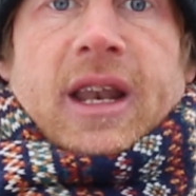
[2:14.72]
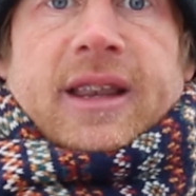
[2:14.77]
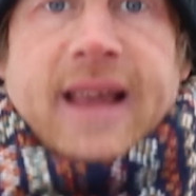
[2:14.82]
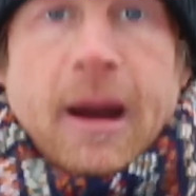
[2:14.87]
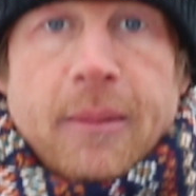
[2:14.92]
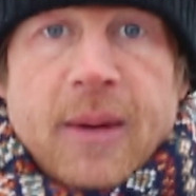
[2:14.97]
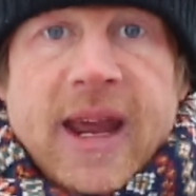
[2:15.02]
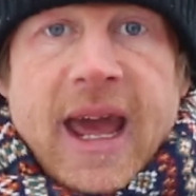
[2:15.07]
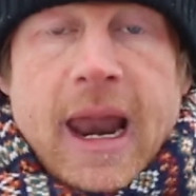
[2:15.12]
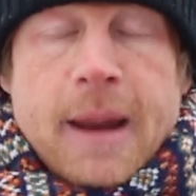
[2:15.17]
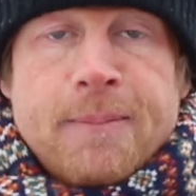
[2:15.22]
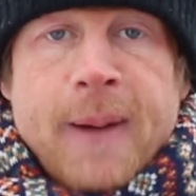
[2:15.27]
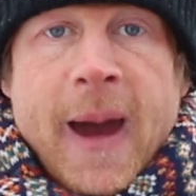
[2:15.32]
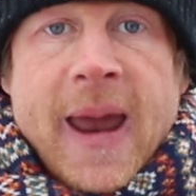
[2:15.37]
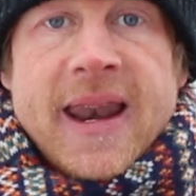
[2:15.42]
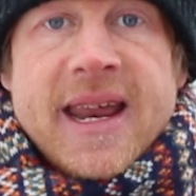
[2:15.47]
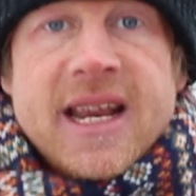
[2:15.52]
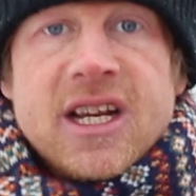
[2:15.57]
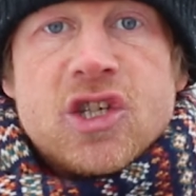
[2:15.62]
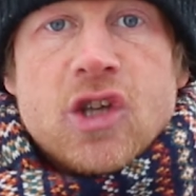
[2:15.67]
Then we get a
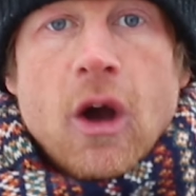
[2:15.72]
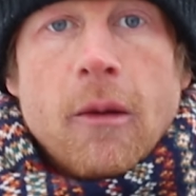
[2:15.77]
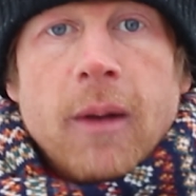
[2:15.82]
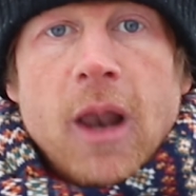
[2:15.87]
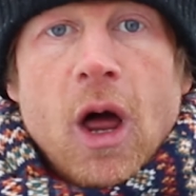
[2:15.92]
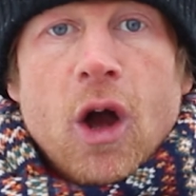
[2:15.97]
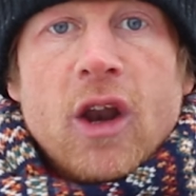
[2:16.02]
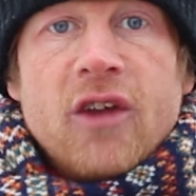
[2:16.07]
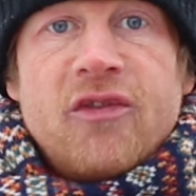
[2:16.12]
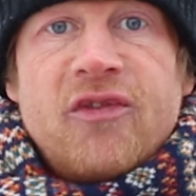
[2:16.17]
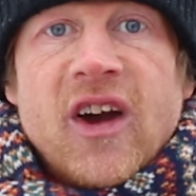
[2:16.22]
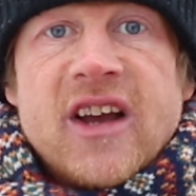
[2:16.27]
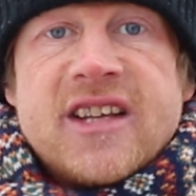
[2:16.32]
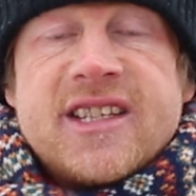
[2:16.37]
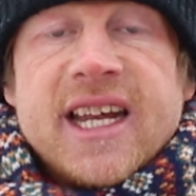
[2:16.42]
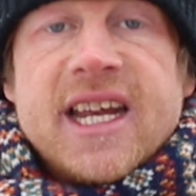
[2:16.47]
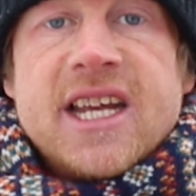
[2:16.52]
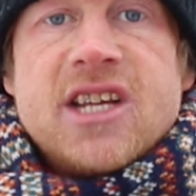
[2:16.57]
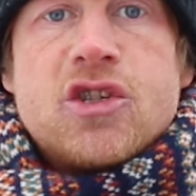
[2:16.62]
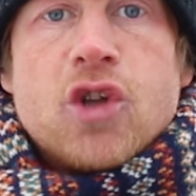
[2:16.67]
penalty of Sombalonga, the
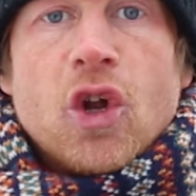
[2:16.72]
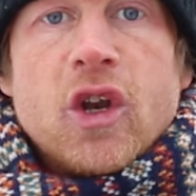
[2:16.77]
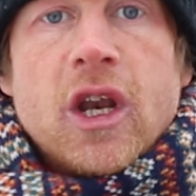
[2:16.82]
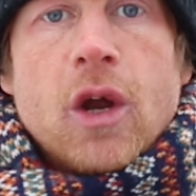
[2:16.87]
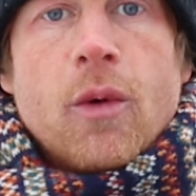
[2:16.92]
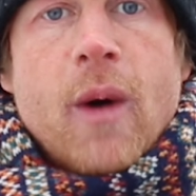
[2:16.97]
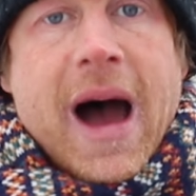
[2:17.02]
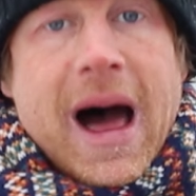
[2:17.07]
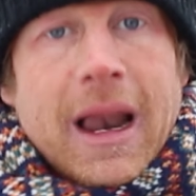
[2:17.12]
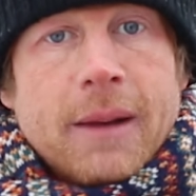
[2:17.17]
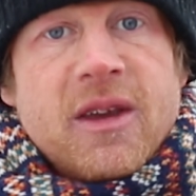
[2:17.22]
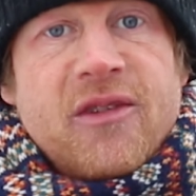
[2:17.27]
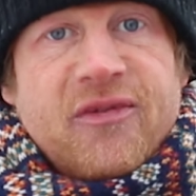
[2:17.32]
first thing he's done in a while.